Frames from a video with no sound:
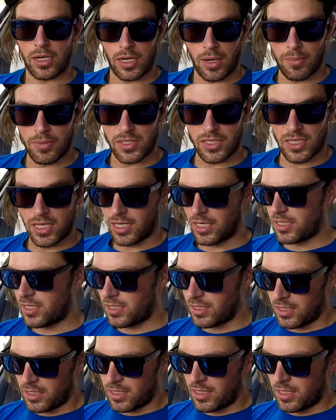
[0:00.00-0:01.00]
number 6,
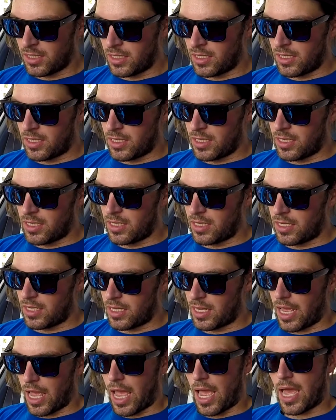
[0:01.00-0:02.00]

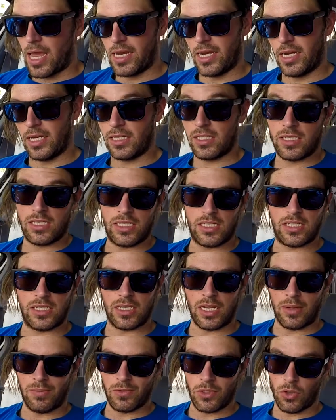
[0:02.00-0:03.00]
and it
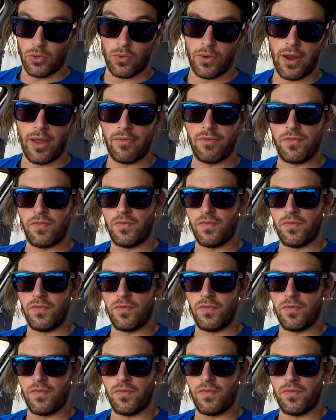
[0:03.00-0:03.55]
seemed to rev